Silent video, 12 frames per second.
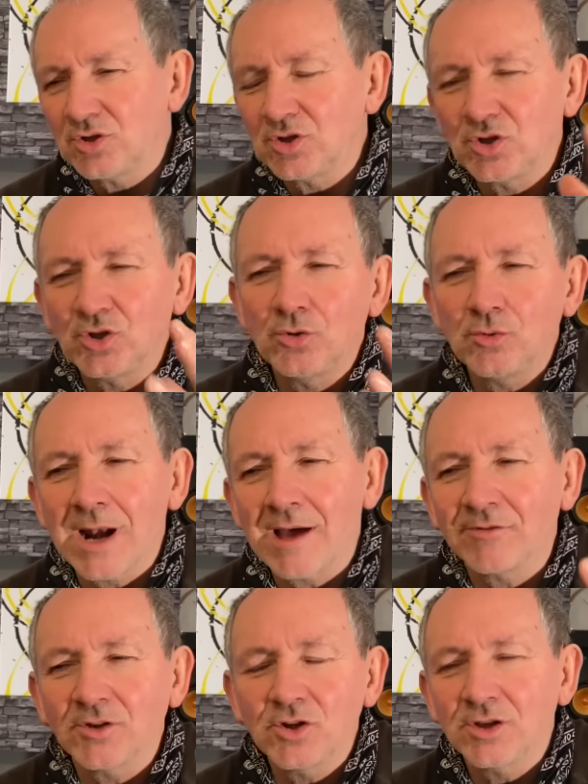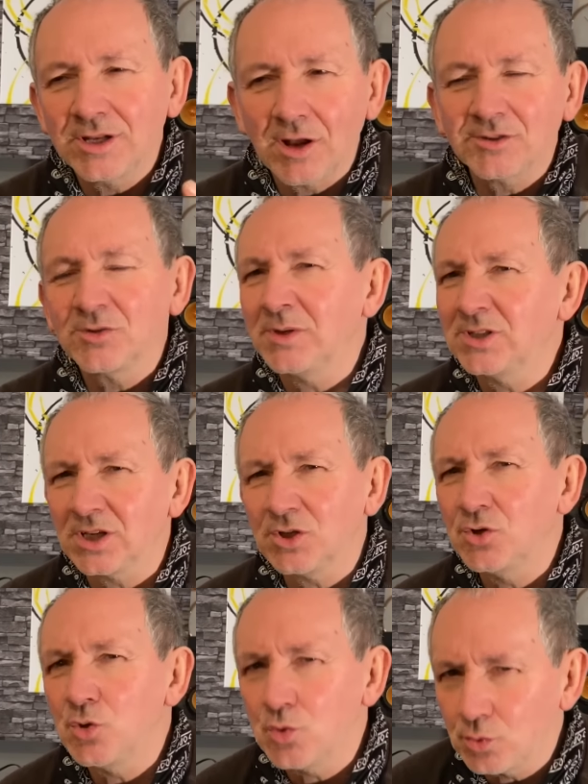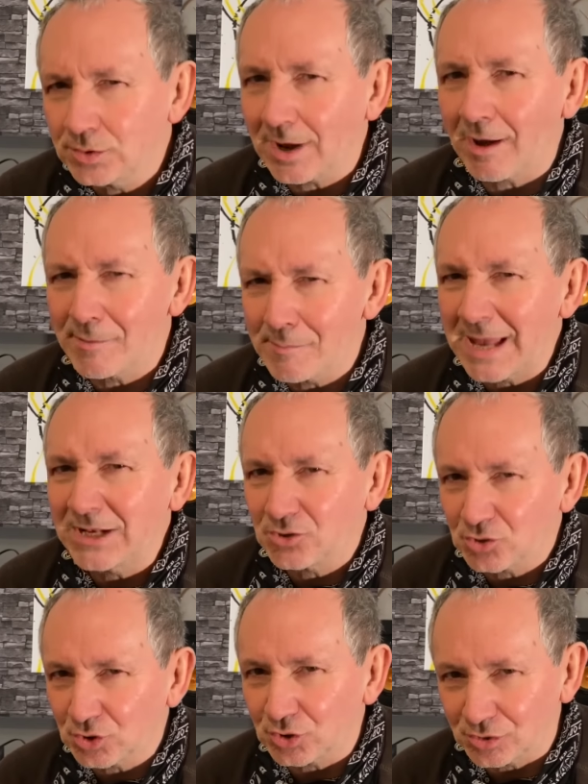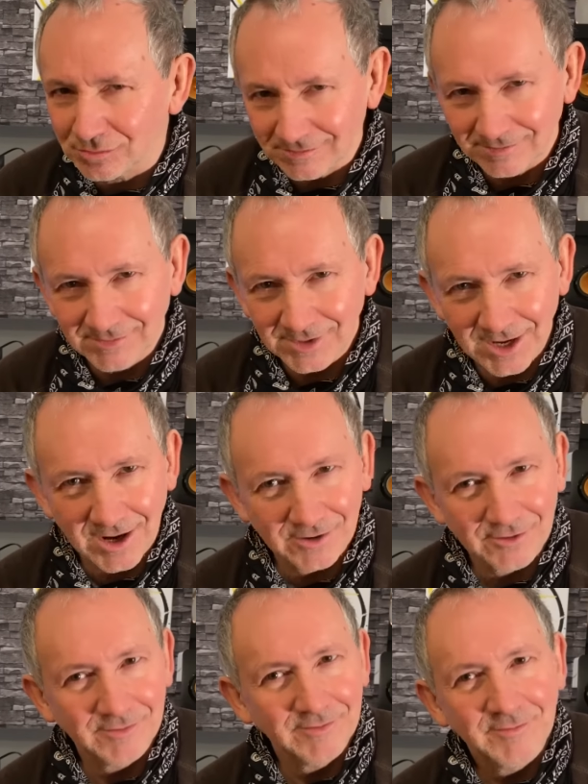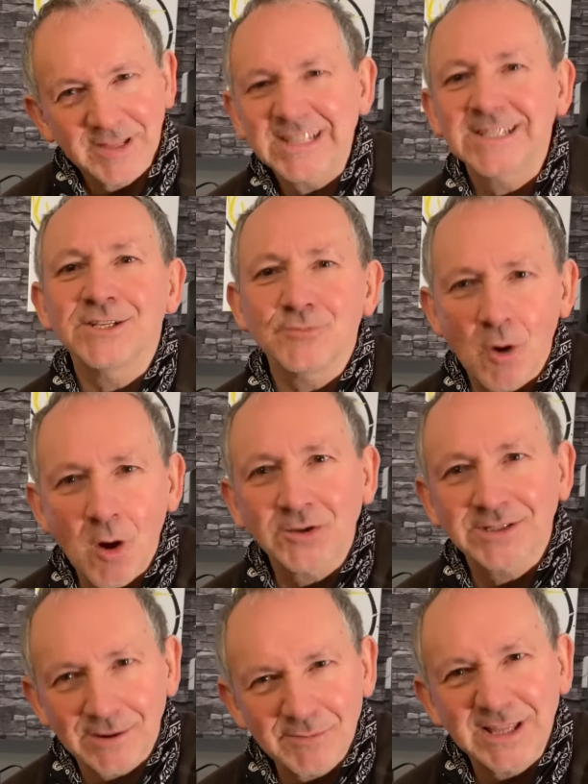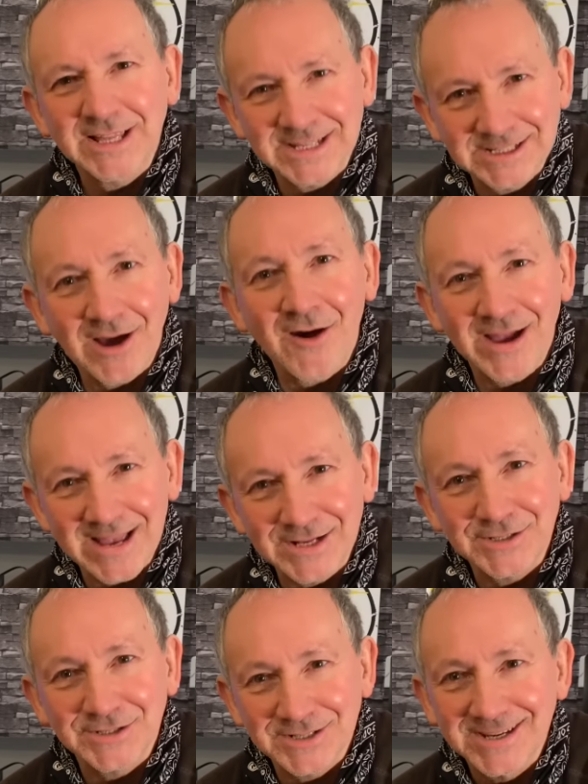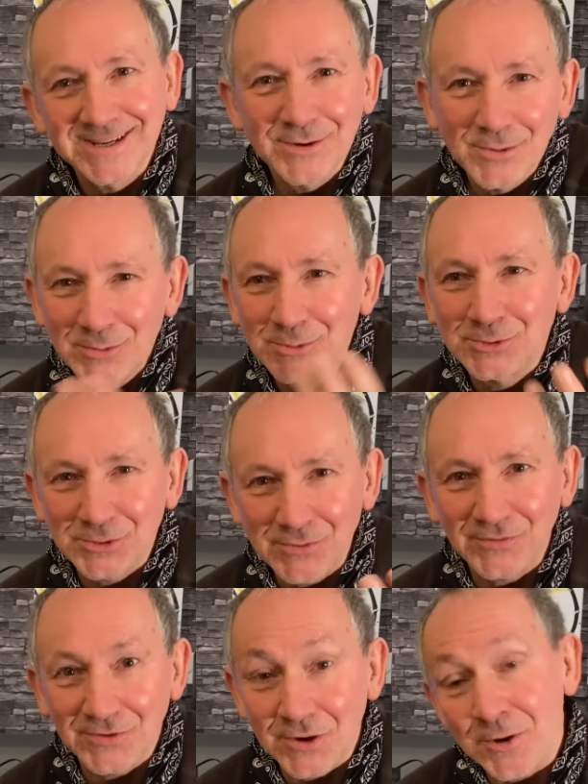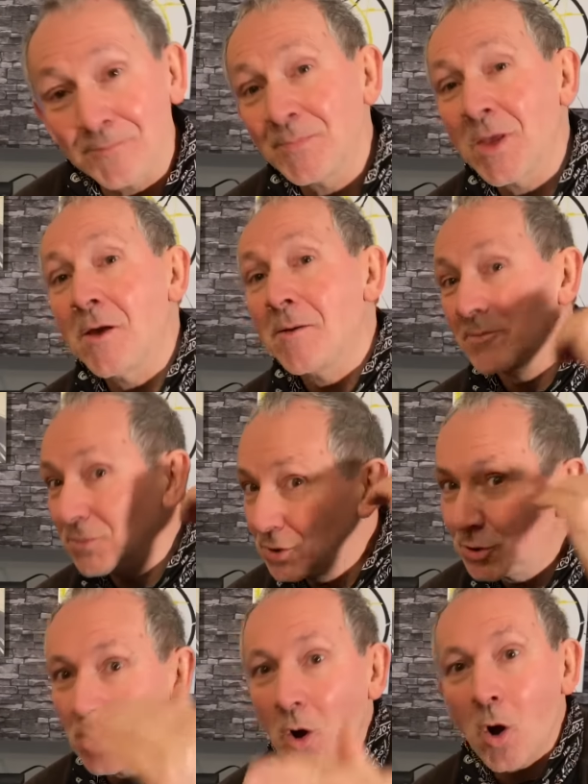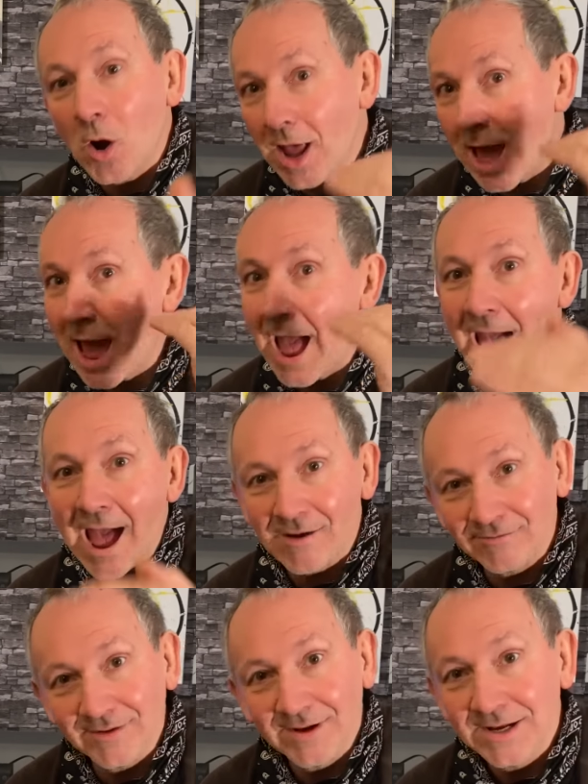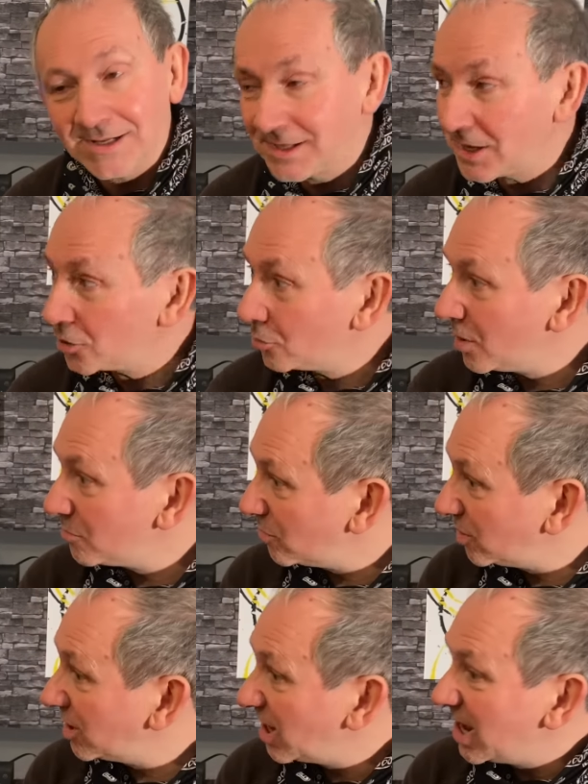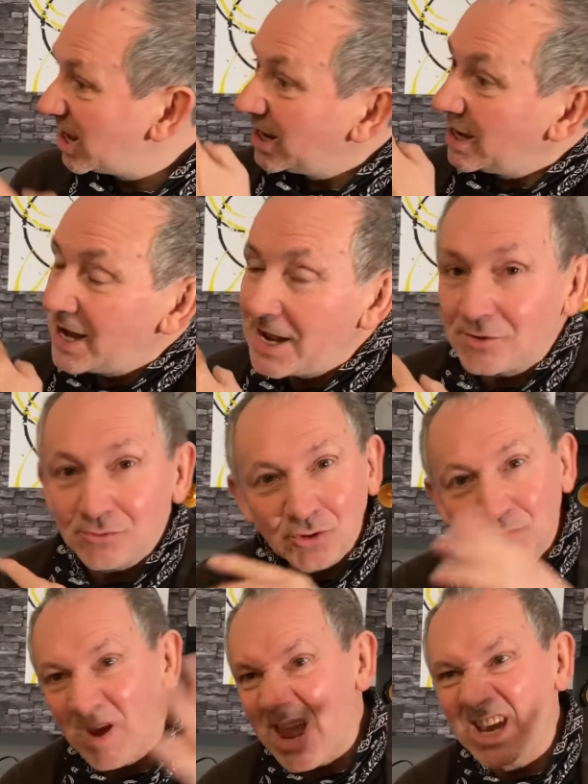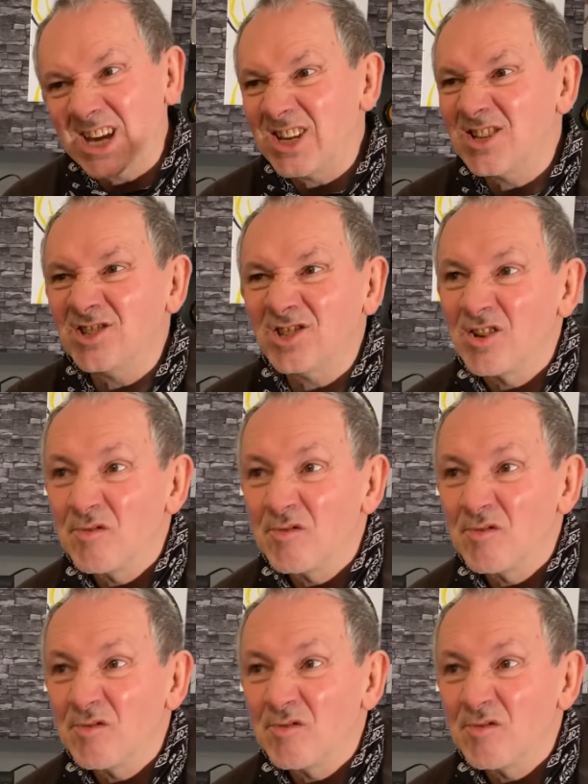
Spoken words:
you will have so it's a new dimension. You know, this is what something this high end will do for you. You gotta have the equipment. Little speakers